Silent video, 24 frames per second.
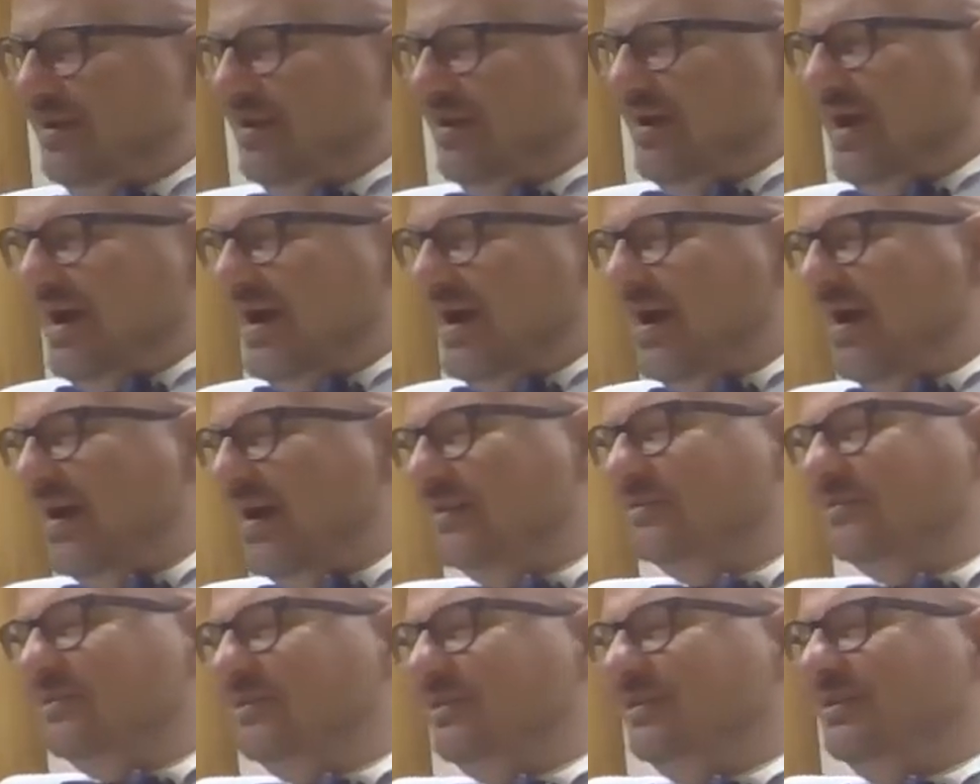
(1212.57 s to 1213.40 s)

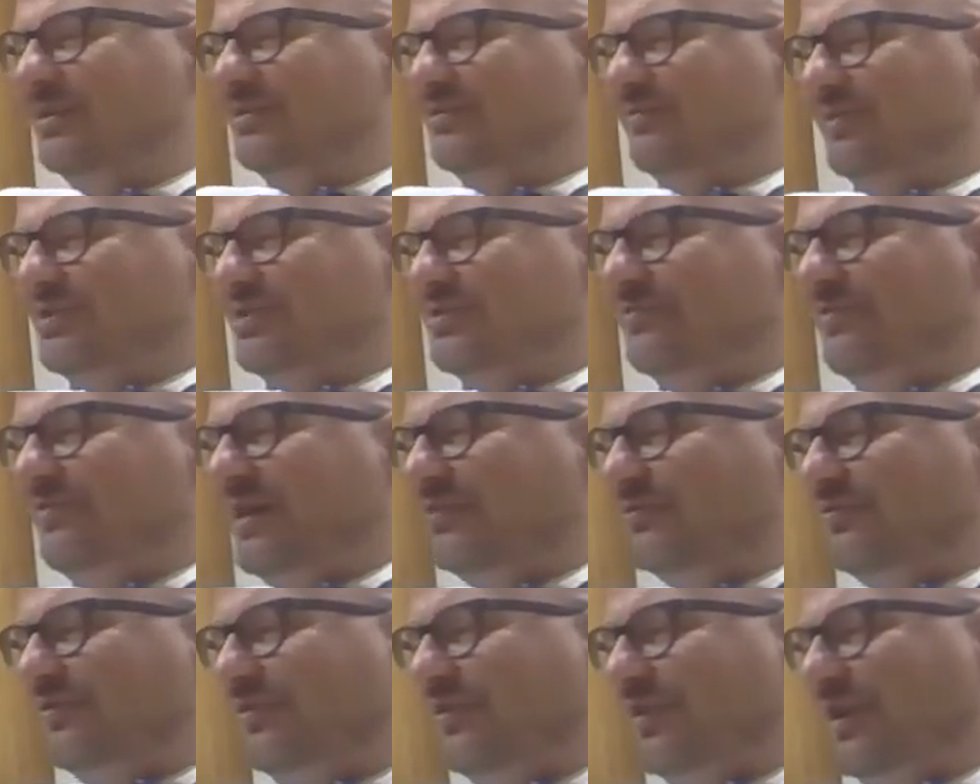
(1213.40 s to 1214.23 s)
And it was
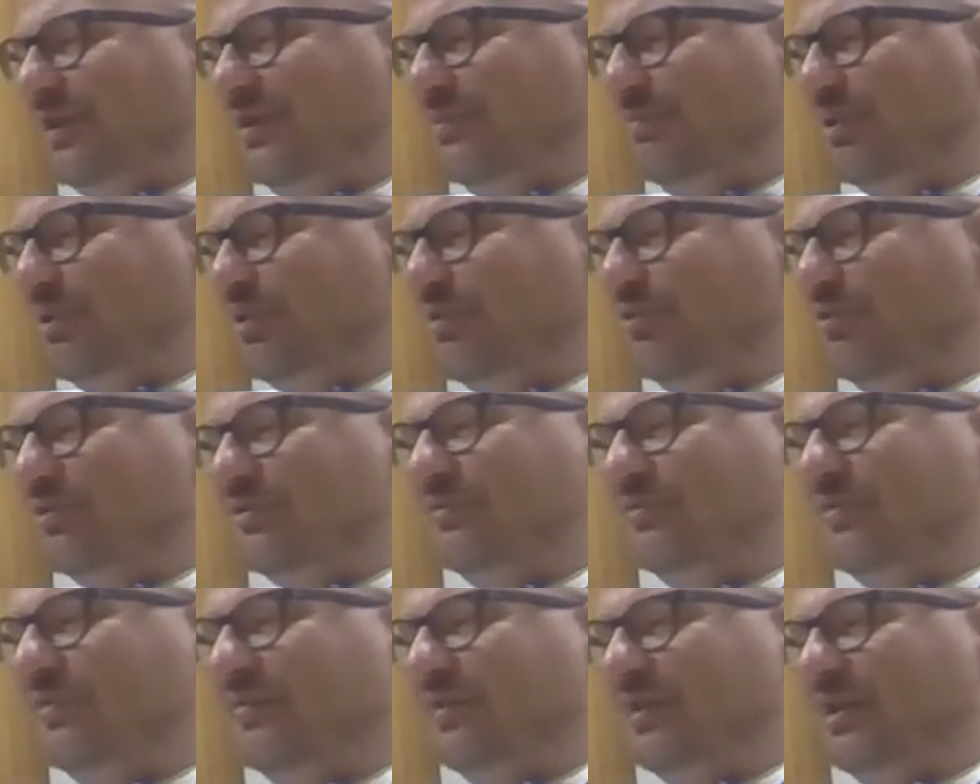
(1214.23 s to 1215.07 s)
quite fun
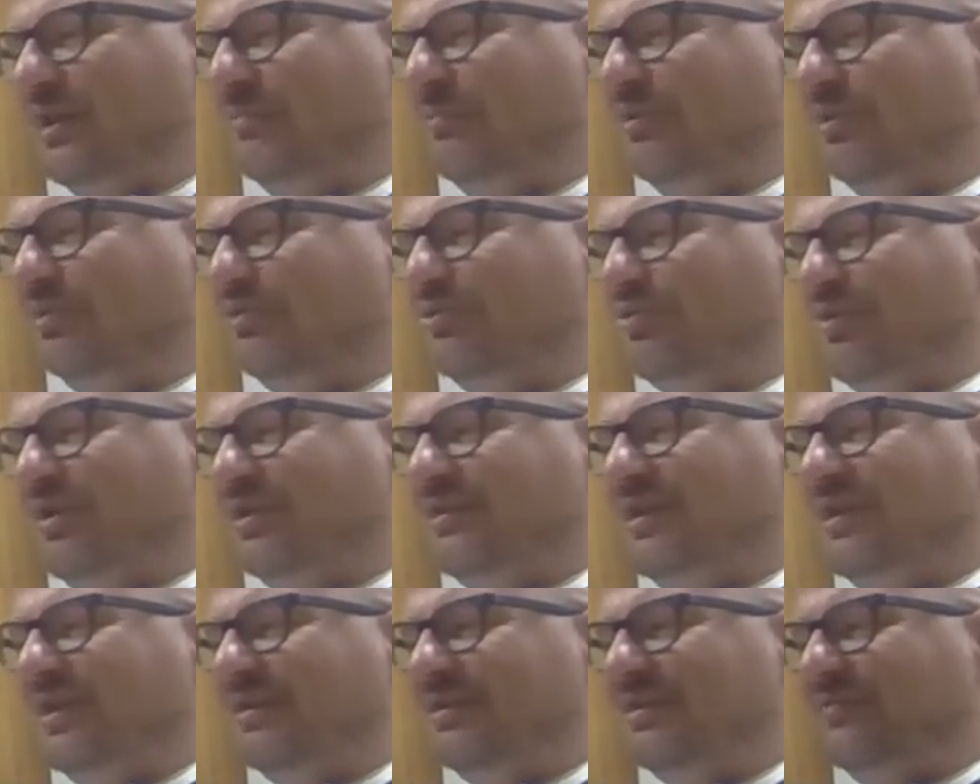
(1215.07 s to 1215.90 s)
because we were able to
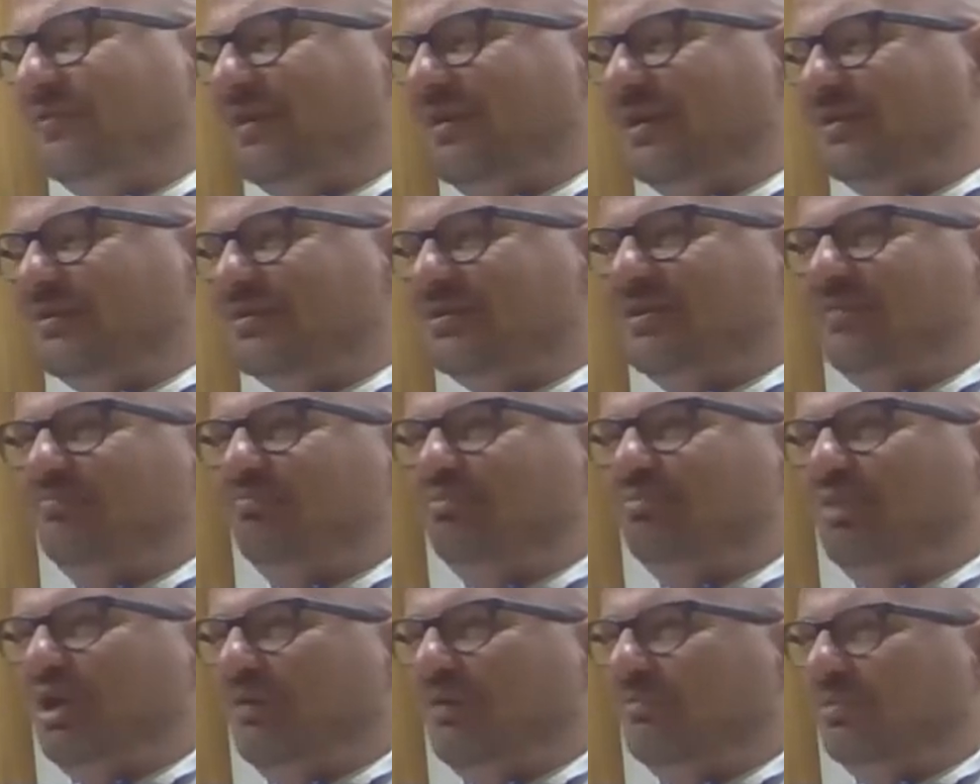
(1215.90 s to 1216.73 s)
identify
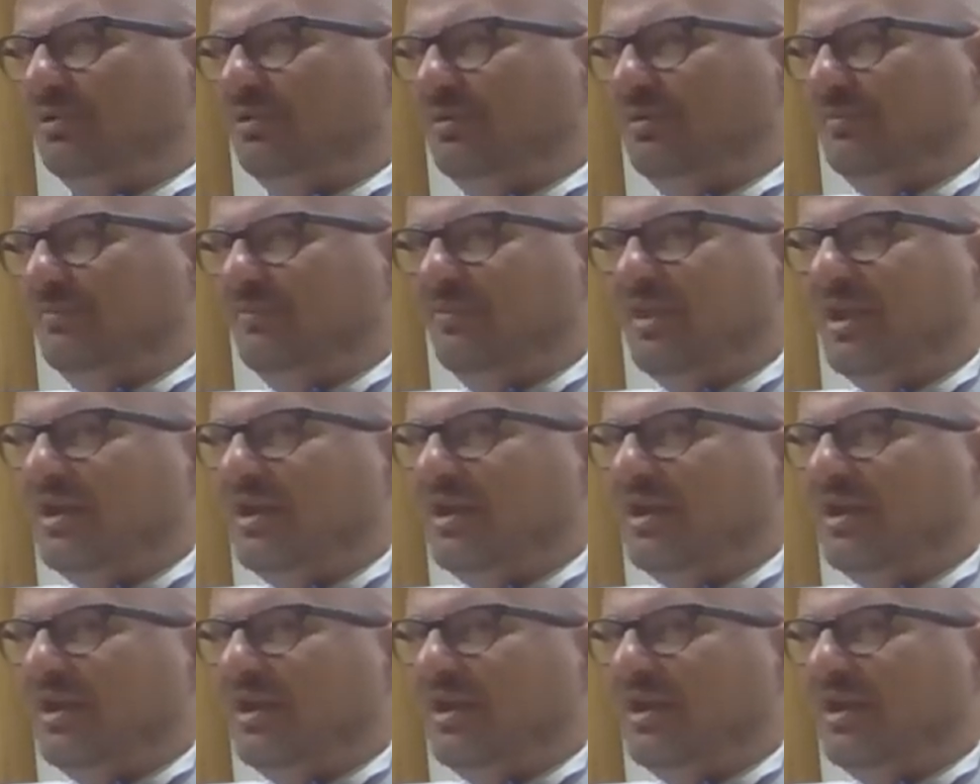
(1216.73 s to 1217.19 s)
some people